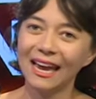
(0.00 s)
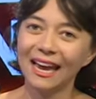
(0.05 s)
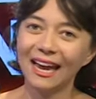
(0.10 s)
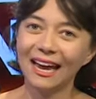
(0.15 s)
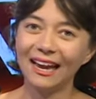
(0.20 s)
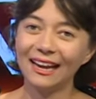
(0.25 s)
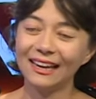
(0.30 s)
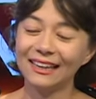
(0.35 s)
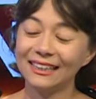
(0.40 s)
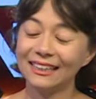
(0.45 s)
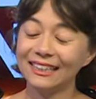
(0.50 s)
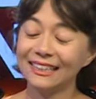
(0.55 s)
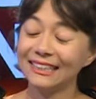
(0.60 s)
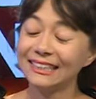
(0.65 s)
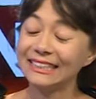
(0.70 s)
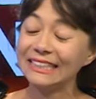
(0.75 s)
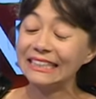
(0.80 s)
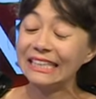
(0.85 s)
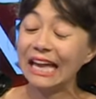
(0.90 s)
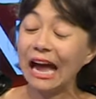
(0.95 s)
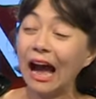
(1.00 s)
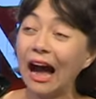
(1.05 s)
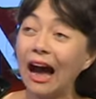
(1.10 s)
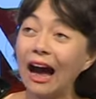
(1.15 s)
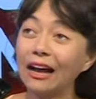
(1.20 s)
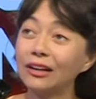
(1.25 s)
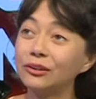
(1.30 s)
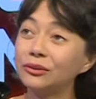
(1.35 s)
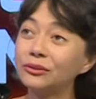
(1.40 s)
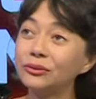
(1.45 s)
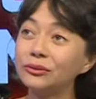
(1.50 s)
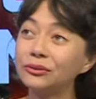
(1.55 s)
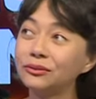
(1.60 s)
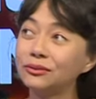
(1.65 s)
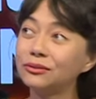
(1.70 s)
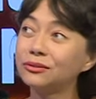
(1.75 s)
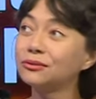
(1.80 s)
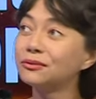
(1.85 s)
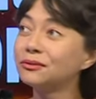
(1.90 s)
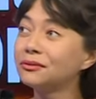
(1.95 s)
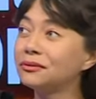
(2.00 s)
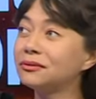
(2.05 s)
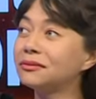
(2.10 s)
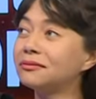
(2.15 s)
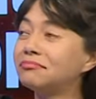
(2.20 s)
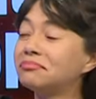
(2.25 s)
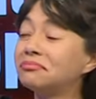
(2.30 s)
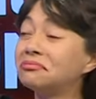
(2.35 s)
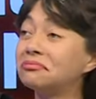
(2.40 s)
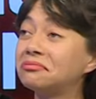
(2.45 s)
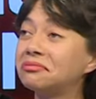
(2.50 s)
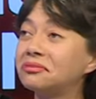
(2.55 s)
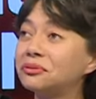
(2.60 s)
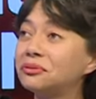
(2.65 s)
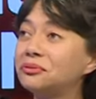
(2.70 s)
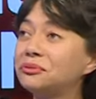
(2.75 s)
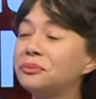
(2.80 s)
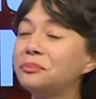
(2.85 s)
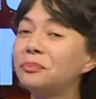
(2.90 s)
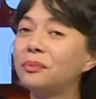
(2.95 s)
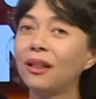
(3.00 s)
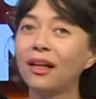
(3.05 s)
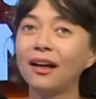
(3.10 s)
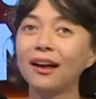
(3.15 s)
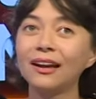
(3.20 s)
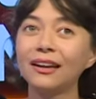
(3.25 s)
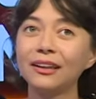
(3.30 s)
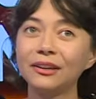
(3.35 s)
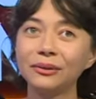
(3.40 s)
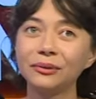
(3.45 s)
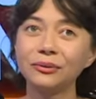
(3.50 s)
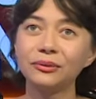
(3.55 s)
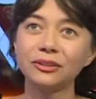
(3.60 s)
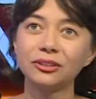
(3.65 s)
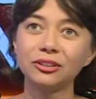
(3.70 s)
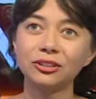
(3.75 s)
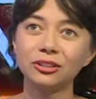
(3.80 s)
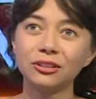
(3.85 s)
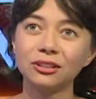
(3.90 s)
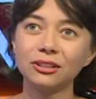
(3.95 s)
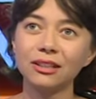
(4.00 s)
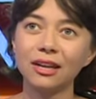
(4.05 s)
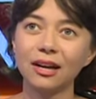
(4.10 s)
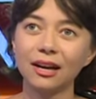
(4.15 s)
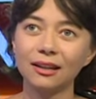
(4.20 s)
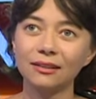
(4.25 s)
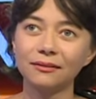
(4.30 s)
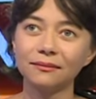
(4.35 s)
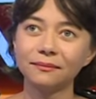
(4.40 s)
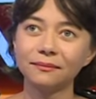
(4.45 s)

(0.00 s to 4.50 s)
And I don't know to to reply is just that